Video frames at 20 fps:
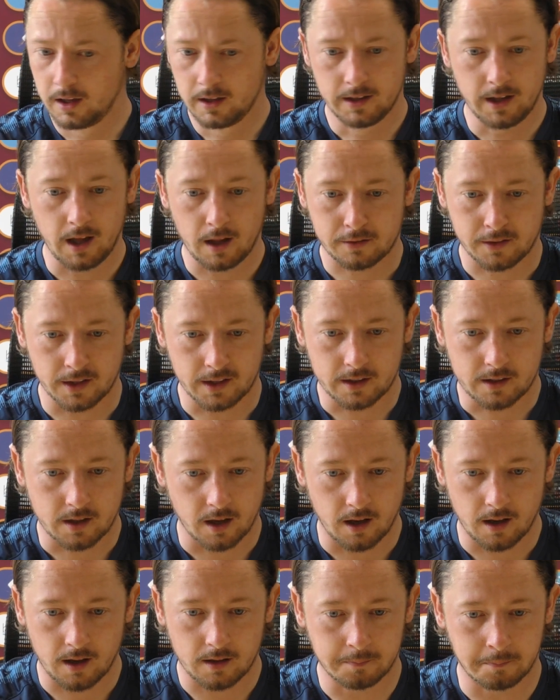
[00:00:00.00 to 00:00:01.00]
Yeah, I
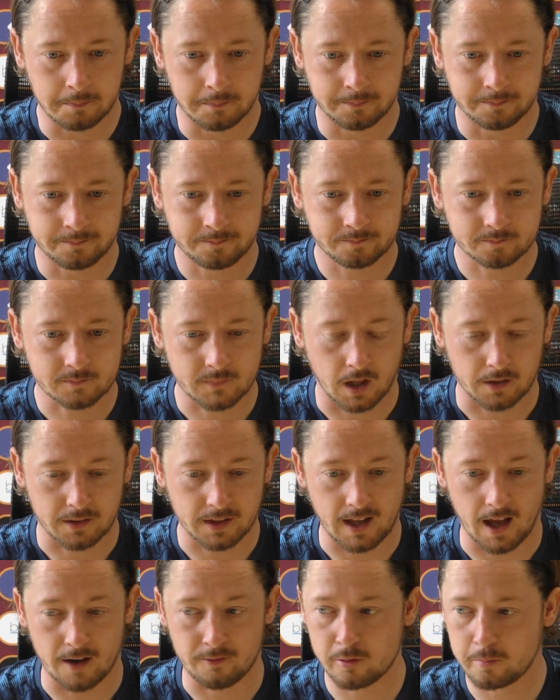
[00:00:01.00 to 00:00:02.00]

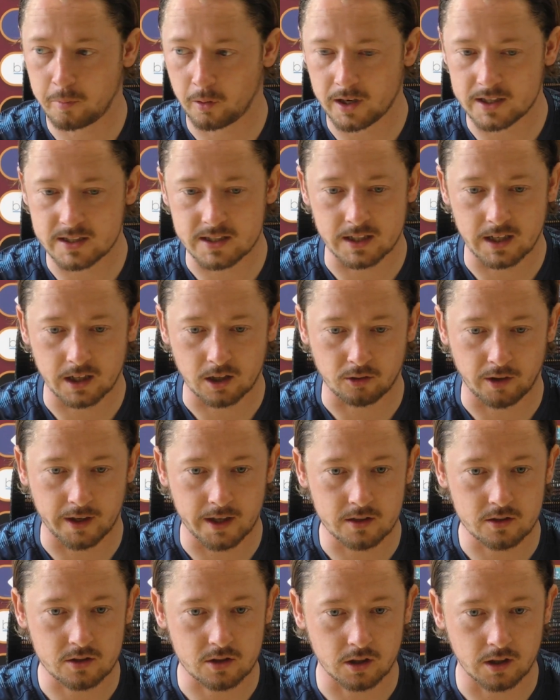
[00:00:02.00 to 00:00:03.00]
think everybody's in
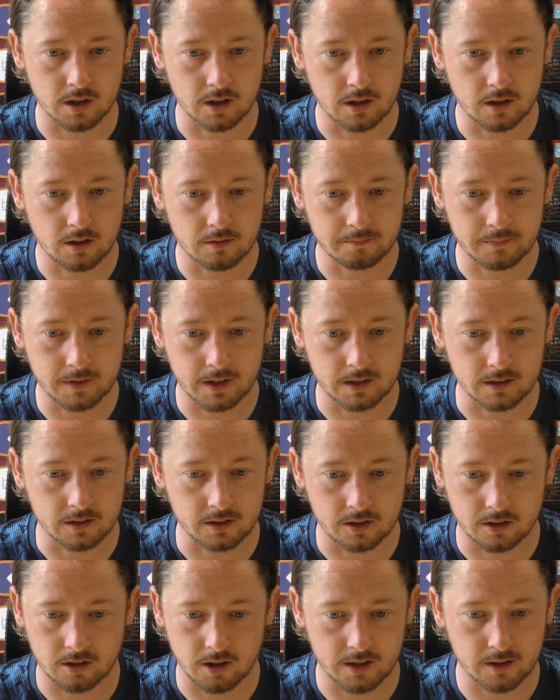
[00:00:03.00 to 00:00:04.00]
agreement
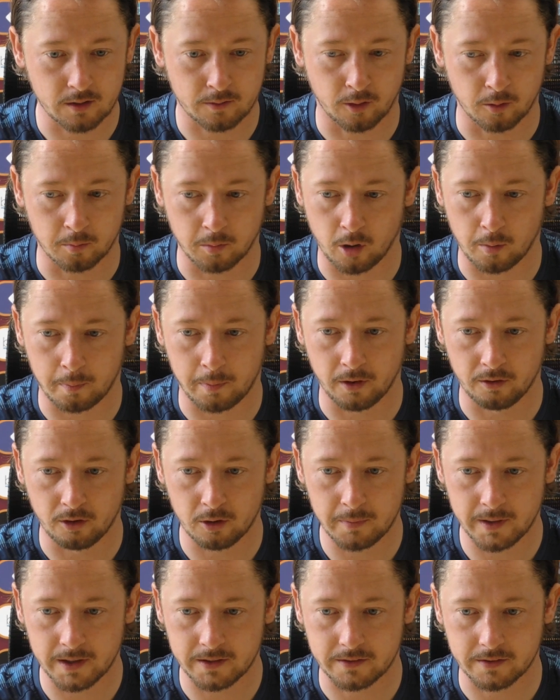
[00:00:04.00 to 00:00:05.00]
in the football
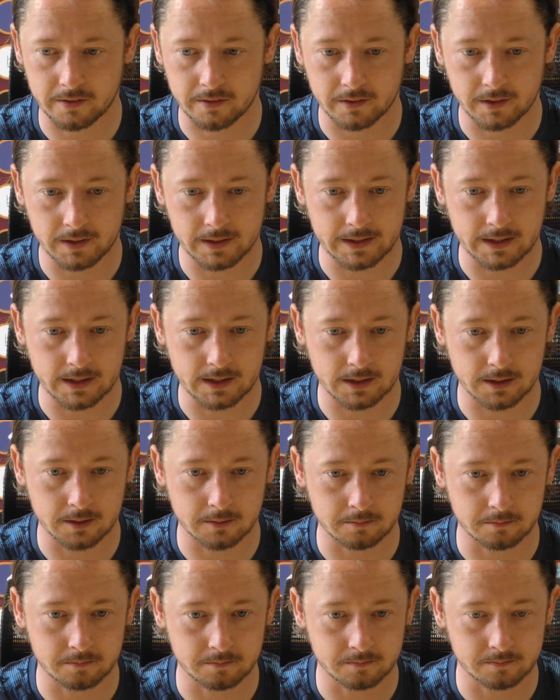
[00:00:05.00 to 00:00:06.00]
pyramid.
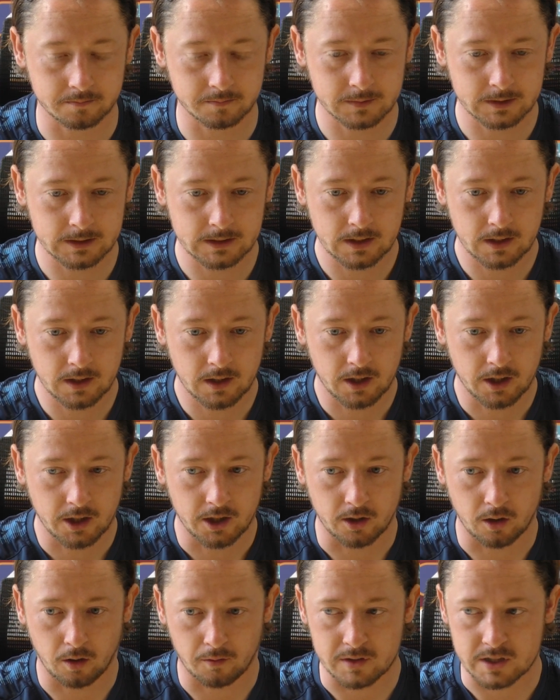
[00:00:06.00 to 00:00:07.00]
You
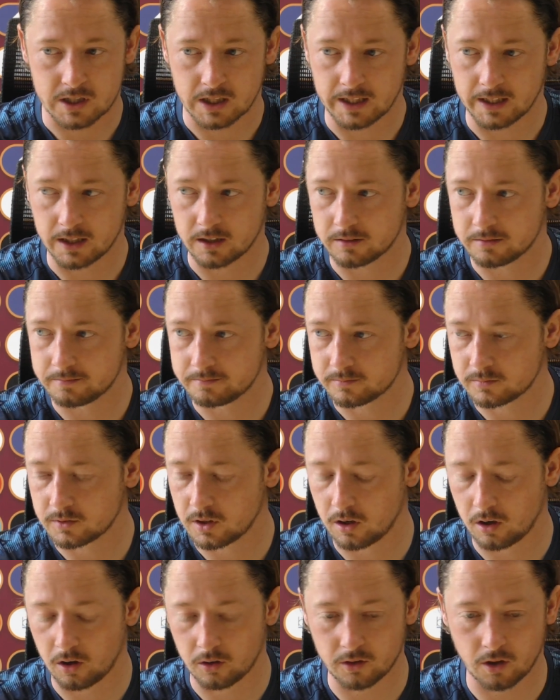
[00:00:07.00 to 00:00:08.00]
know, obviously,
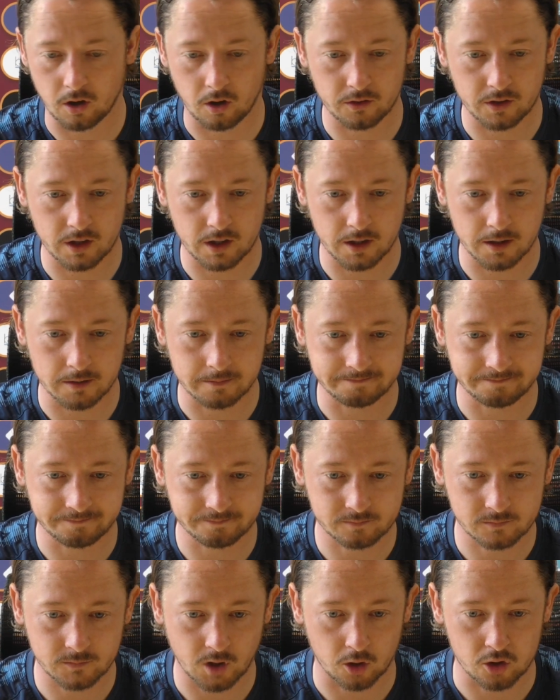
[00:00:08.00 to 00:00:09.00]

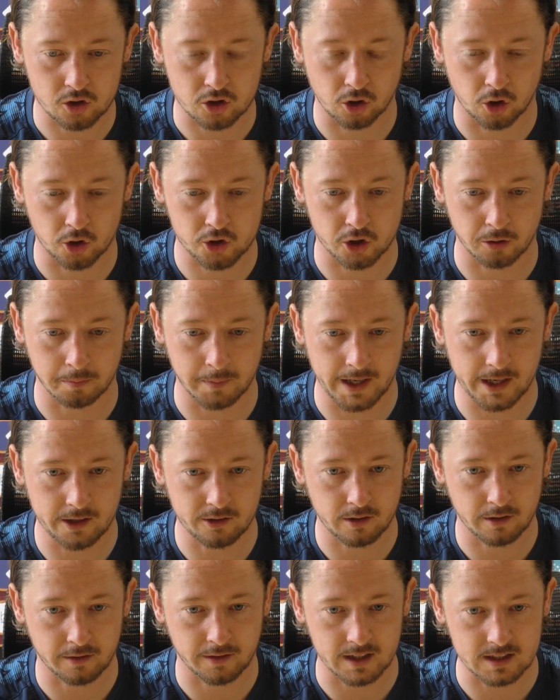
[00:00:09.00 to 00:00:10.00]
on social
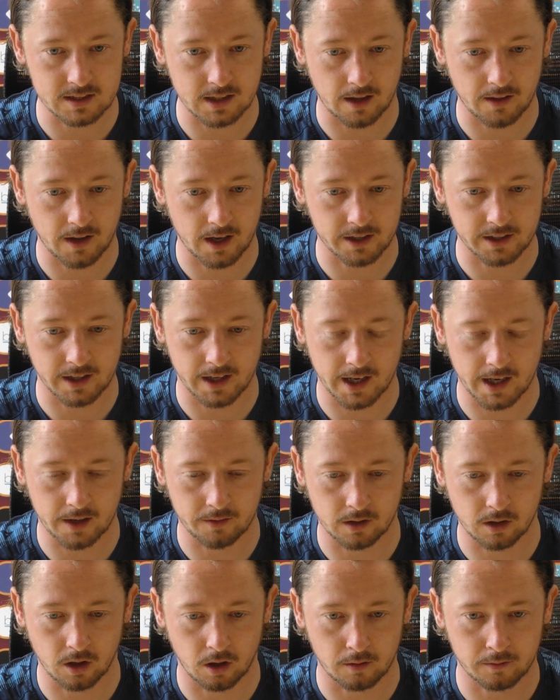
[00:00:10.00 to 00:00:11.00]
media and things like that, you
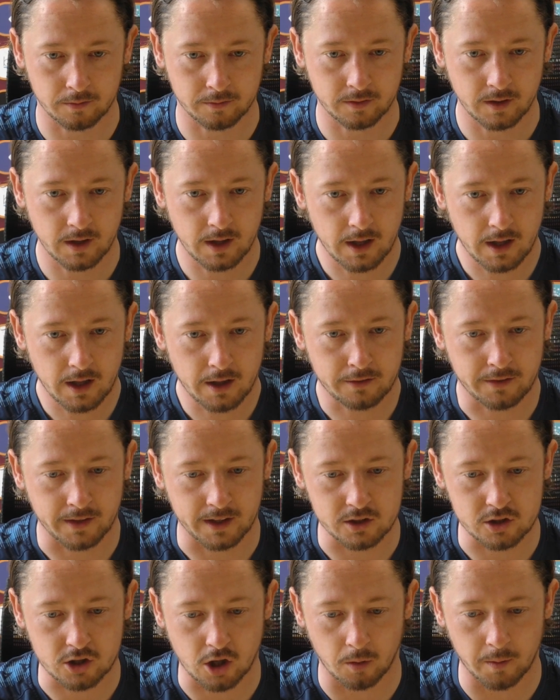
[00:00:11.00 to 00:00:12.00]
hear a lot of
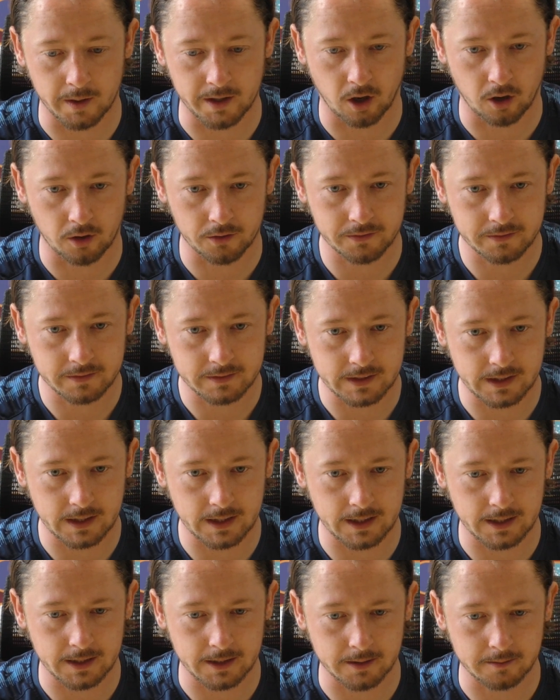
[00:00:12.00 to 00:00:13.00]
things going
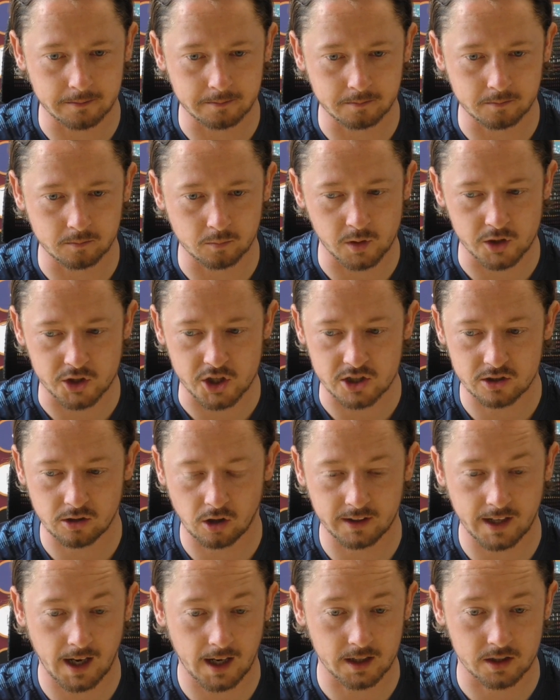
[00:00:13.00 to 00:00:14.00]
on, which is
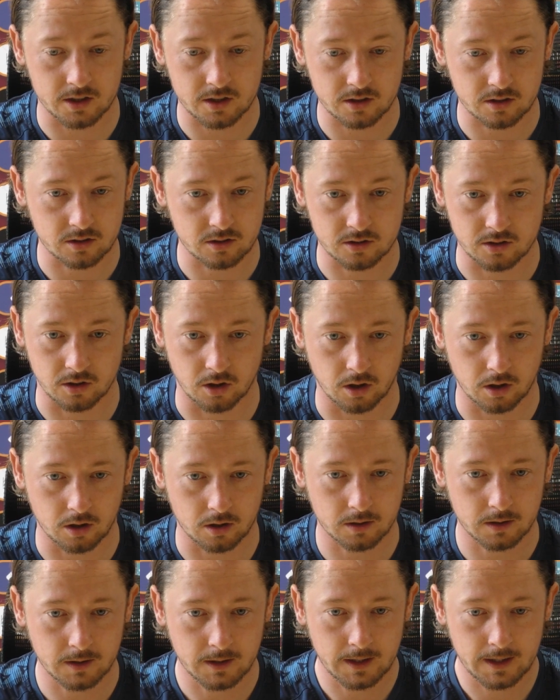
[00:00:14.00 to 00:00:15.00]
not nice.
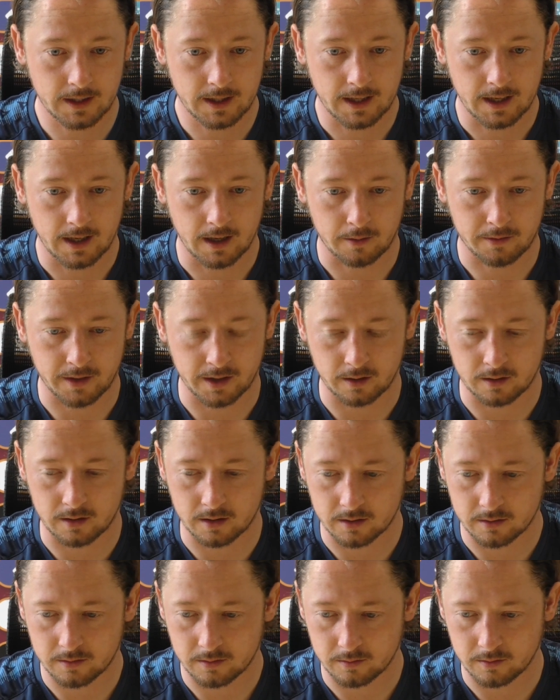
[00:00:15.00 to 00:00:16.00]
So I
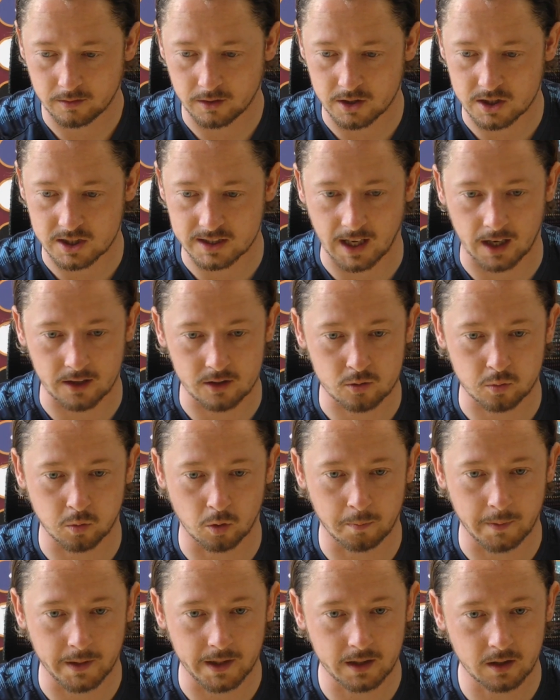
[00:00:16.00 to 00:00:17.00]
think the stance
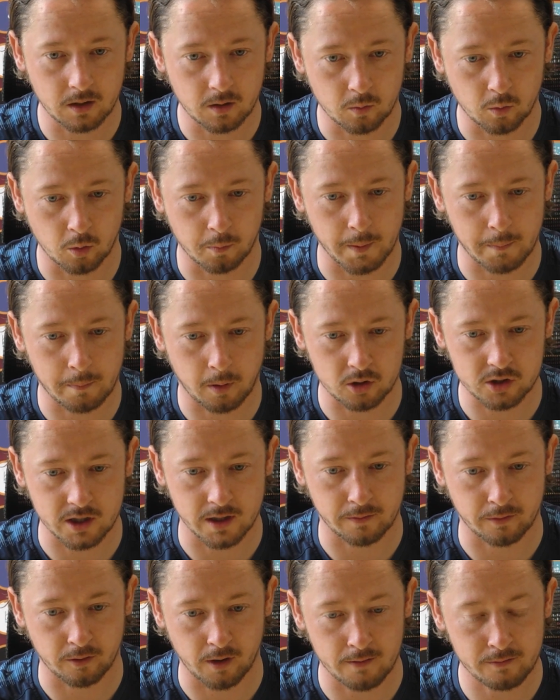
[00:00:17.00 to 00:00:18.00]
will be
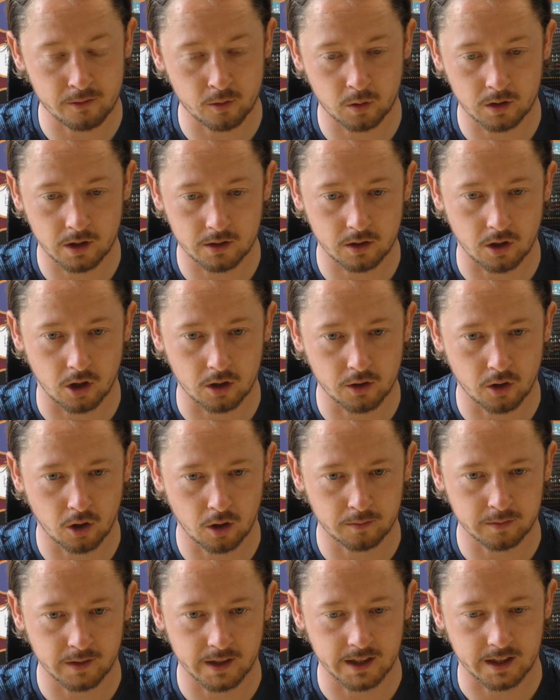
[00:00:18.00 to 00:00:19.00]
positive for everyone, and
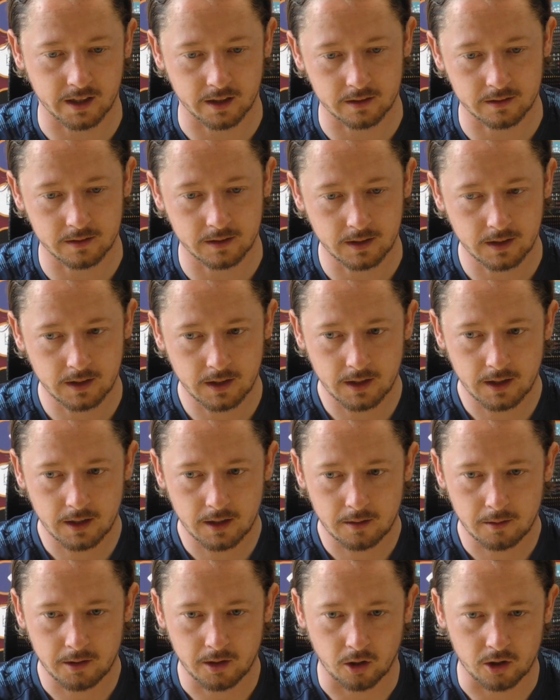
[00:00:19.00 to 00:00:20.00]
hopefully it can,
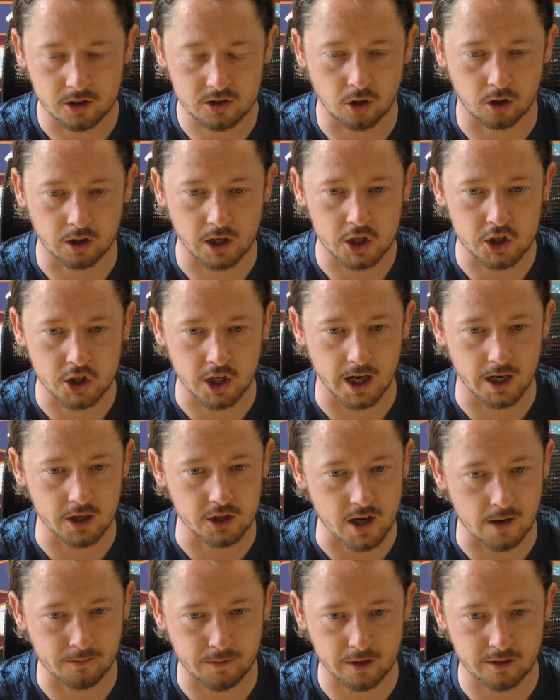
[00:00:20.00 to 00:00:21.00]
you know, it's not going to
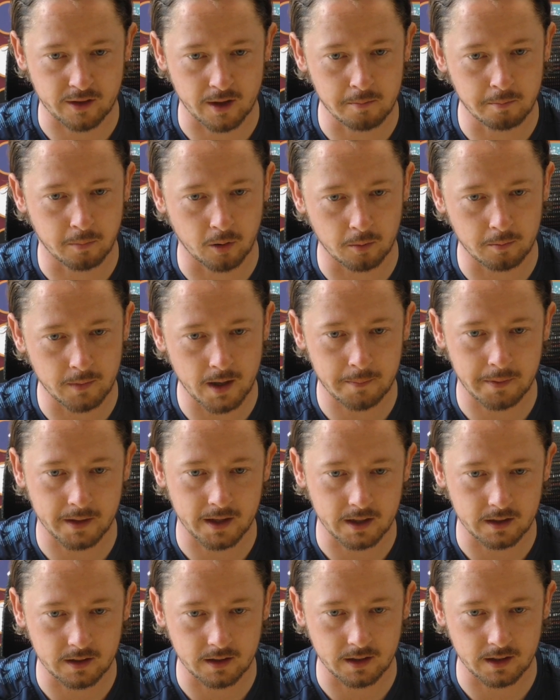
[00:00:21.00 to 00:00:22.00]
change everything, but
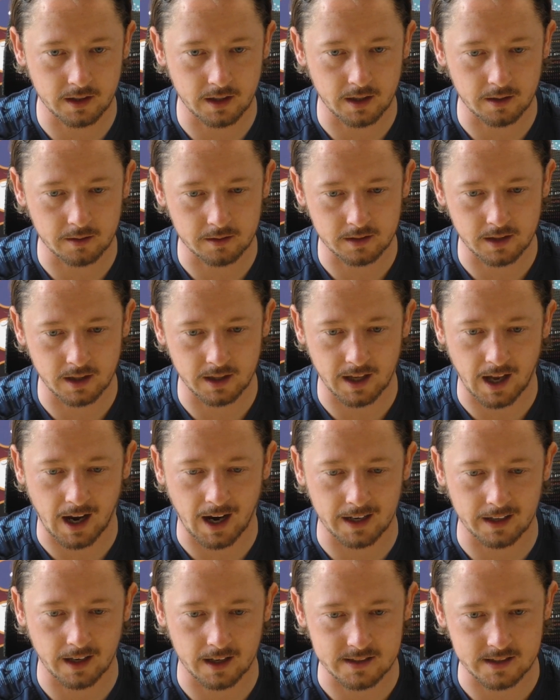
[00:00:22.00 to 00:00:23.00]
maybe it
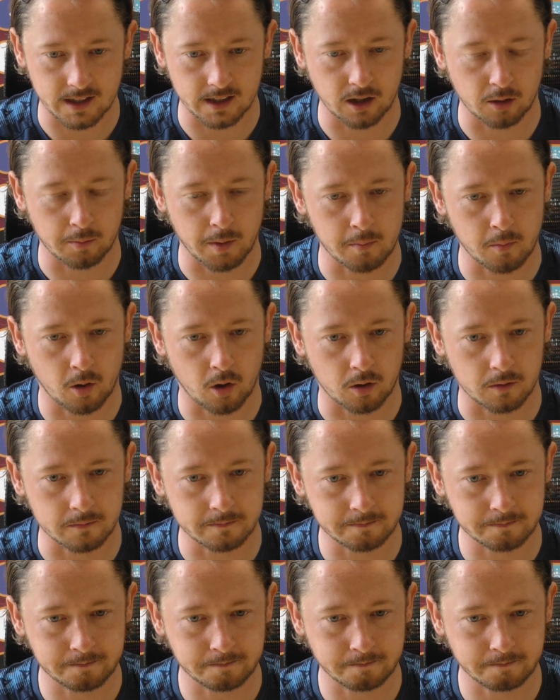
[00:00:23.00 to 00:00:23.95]
highlights it a little bit more.